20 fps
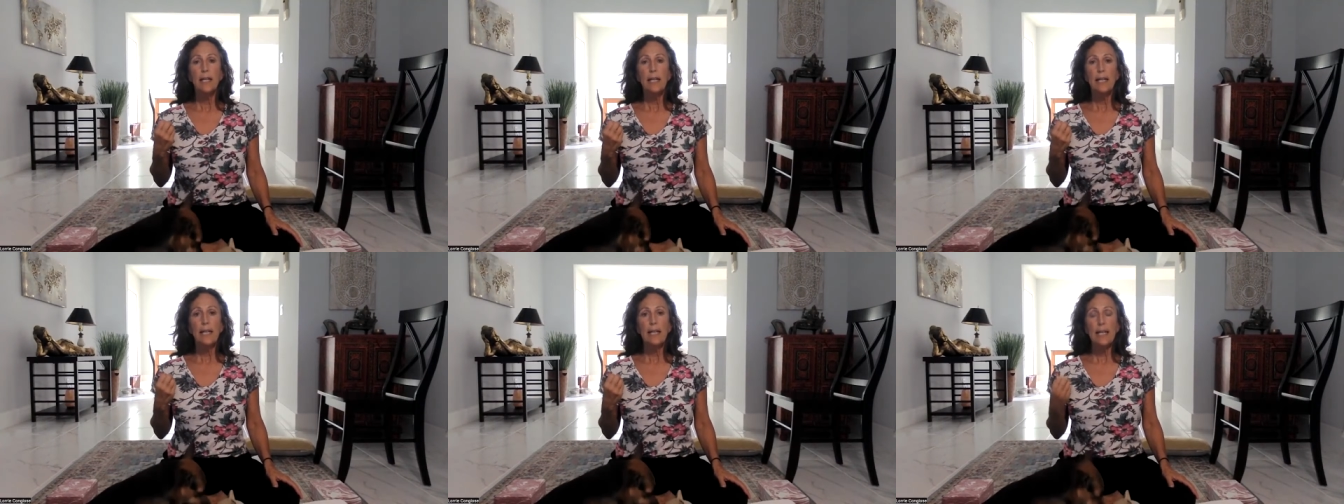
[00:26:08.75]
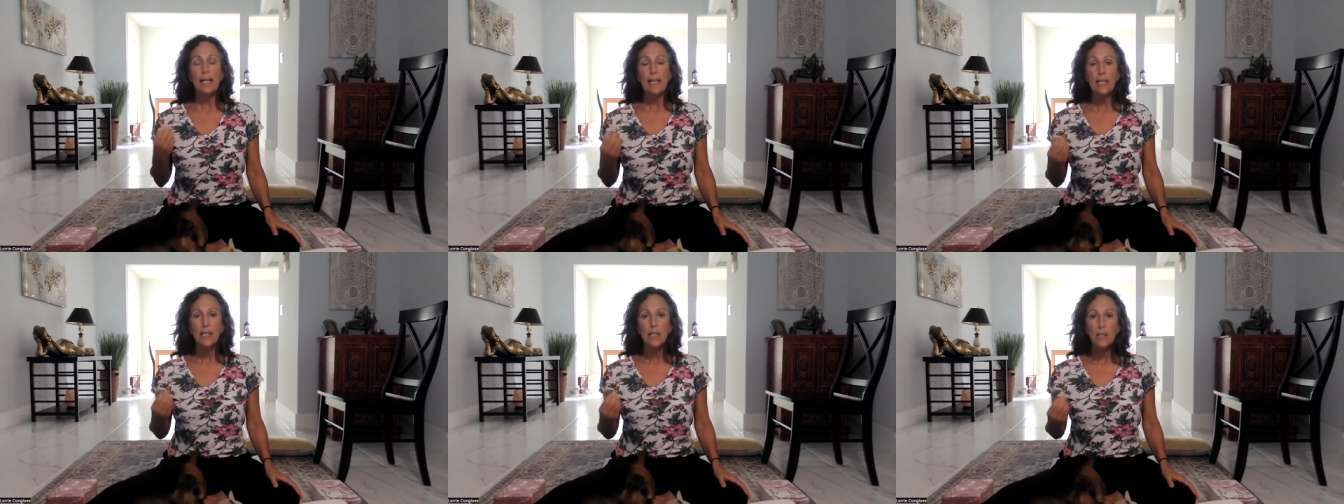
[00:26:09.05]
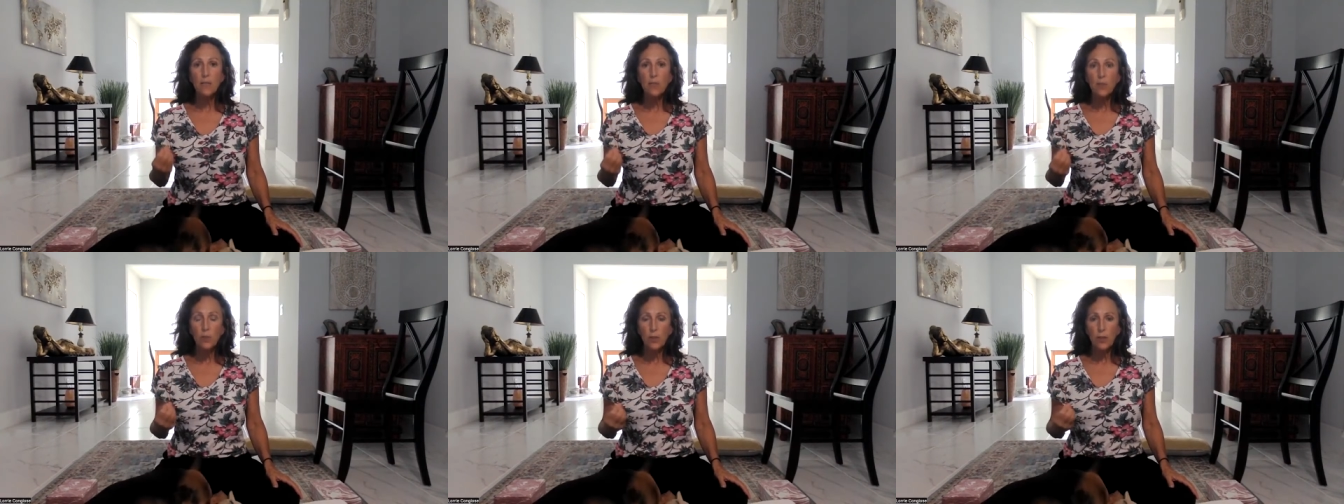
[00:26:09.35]

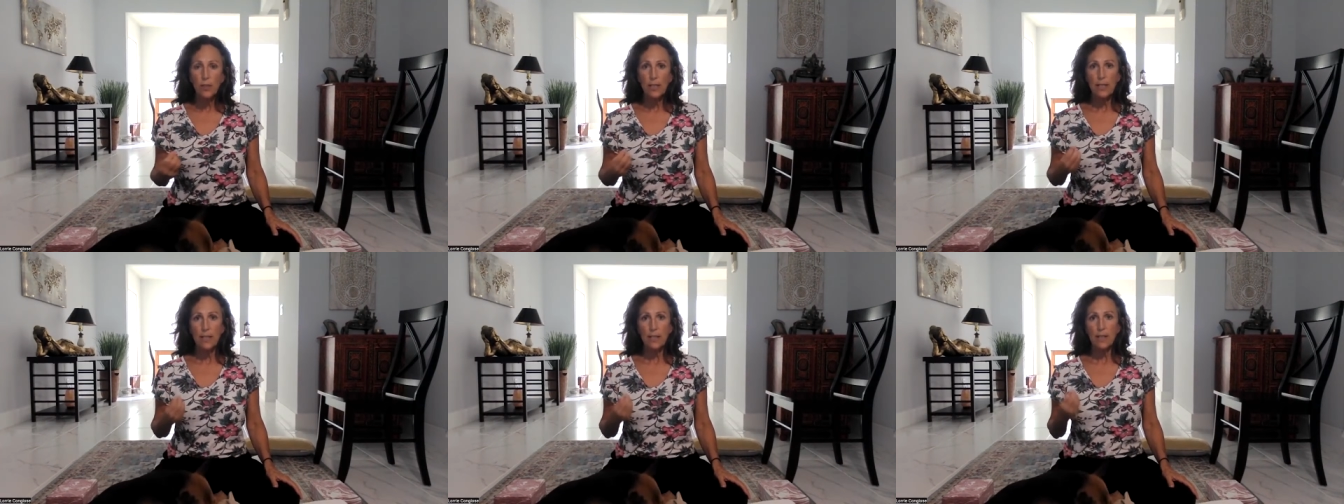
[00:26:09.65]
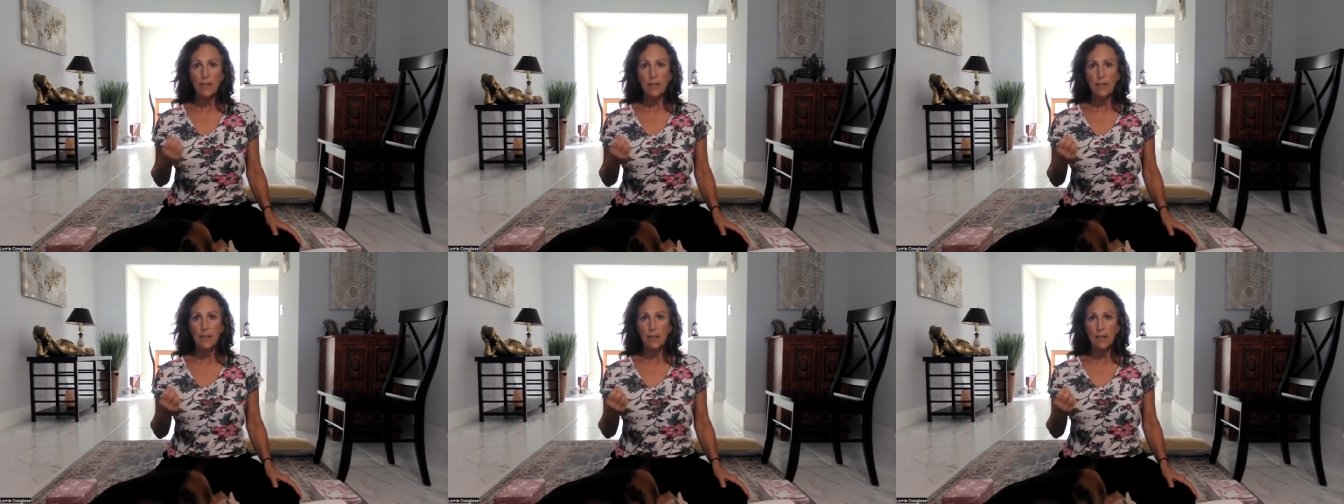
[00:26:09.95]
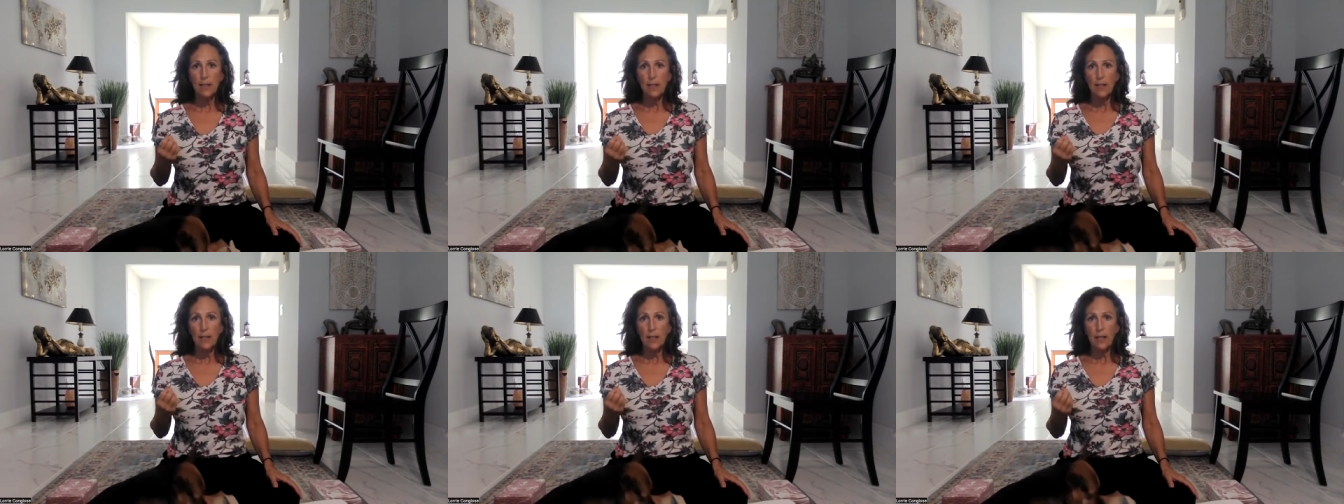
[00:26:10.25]
easefulness
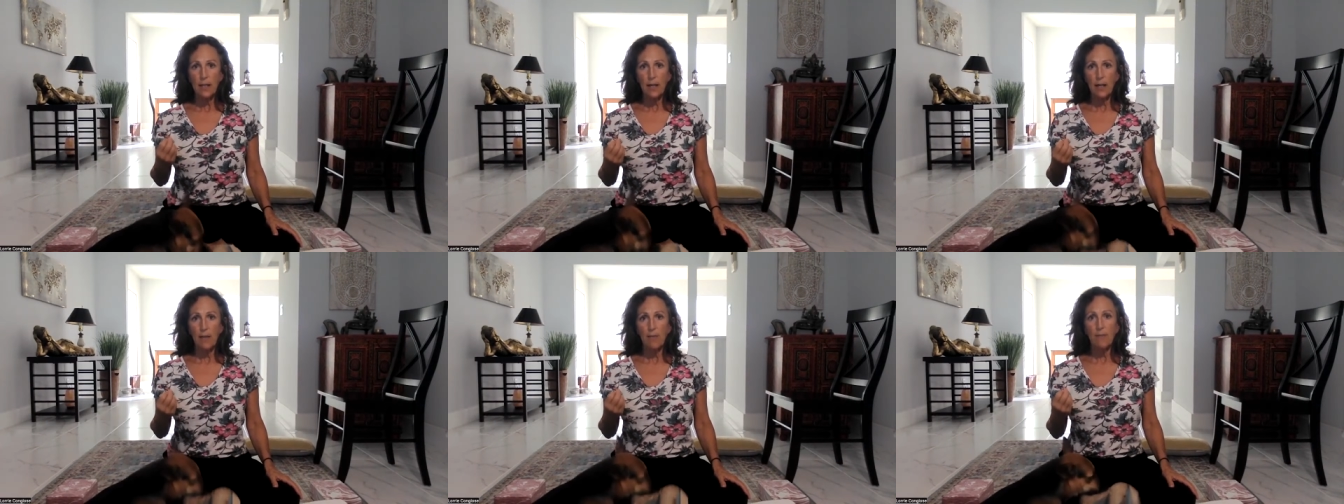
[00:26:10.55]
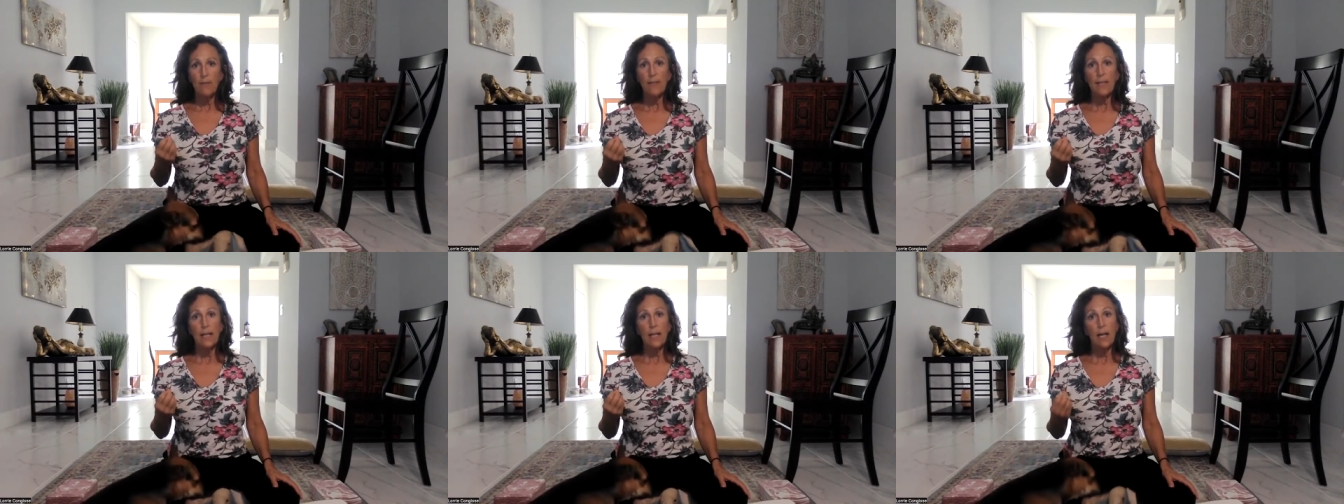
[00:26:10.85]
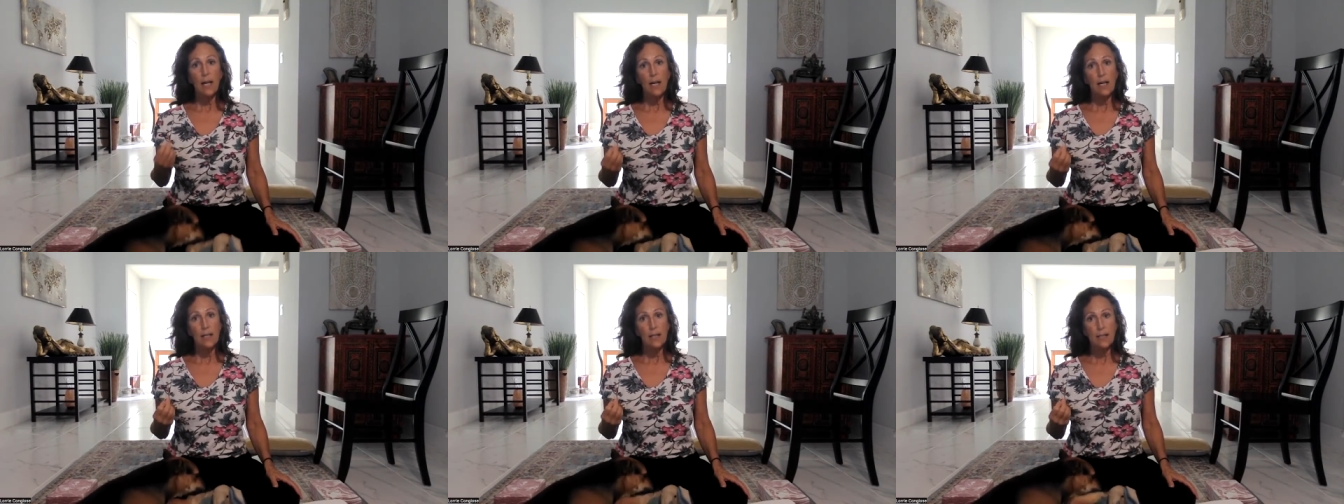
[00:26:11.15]
of the
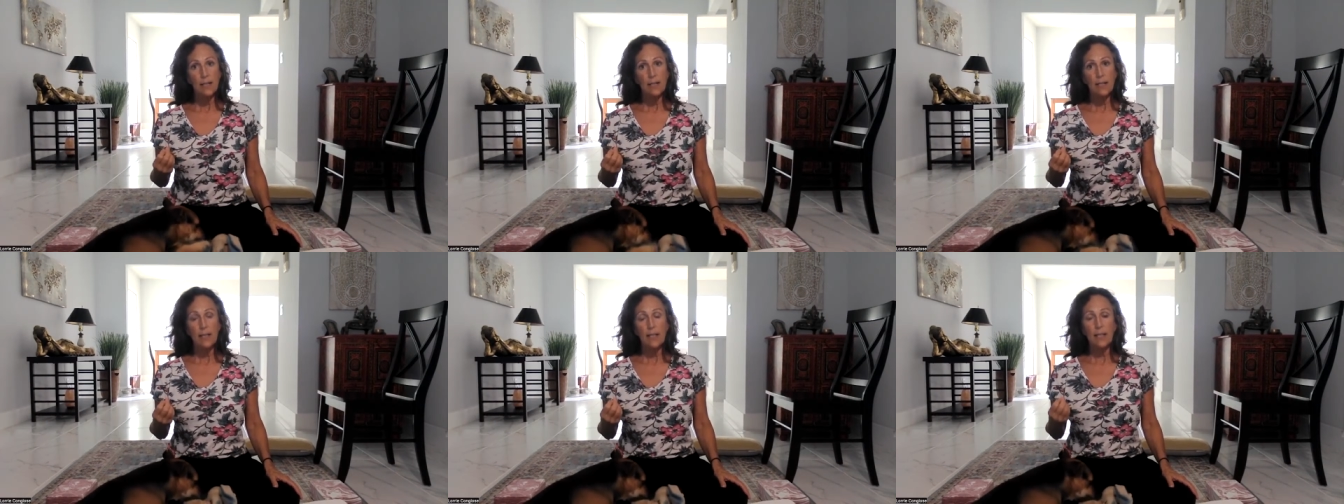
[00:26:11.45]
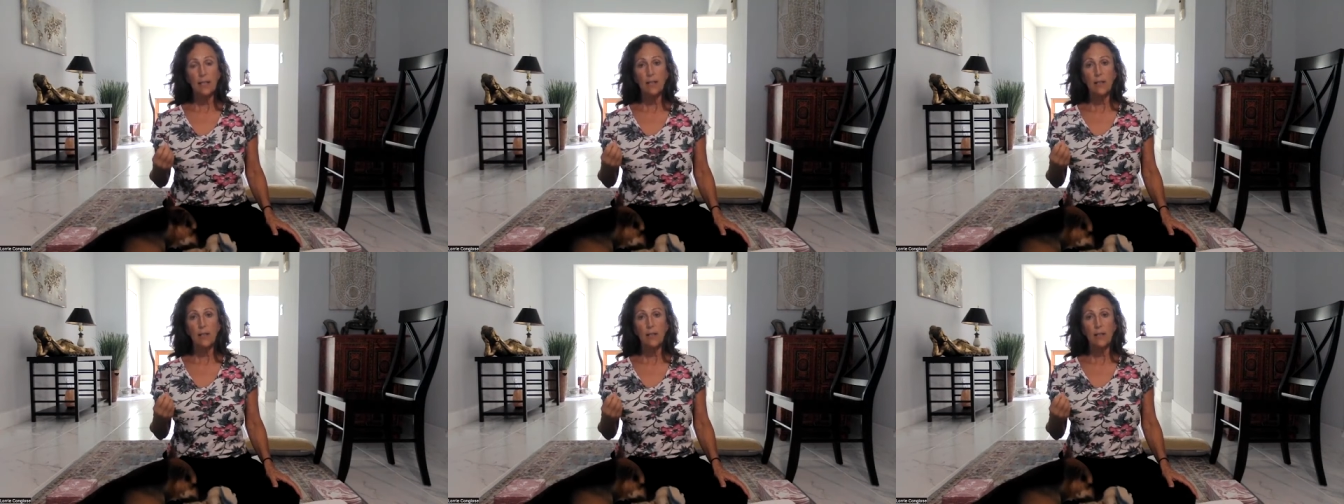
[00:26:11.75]
asana,